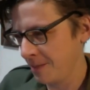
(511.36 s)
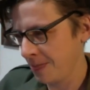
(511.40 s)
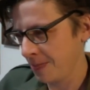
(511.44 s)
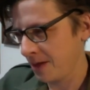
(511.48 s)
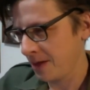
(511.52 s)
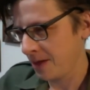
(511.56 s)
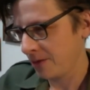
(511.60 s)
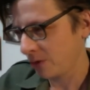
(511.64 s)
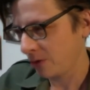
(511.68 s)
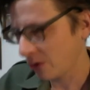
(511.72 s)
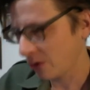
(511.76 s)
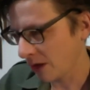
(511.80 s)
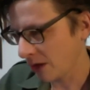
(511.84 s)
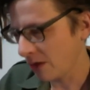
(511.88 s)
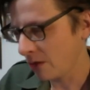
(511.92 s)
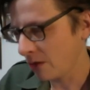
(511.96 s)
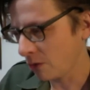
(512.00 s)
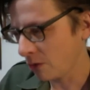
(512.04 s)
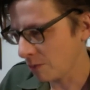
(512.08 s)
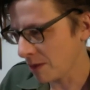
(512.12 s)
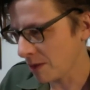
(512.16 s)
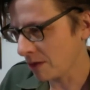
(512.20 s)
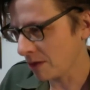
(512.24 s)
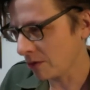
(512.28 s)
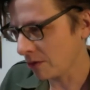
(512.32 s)
Sight,
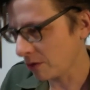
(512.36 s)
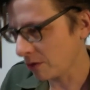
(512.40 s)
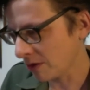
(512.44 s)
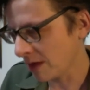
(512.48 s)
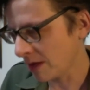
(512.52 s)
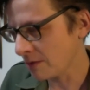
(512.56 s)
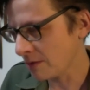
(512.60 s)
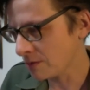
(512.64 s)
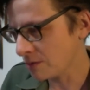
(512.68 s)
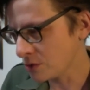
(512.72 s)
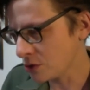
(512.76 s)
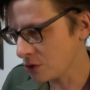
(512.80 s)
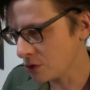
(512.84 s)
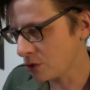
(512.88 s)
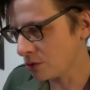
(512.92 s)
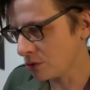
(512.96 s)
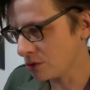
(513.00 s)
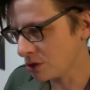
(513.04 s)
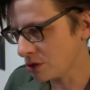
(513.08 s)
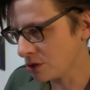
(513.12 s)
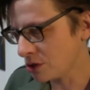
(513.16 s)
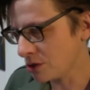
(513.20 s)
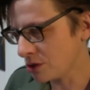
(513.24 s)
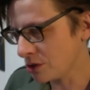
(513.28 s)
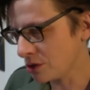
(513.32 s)
smell, sound,
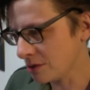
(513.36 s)
touch,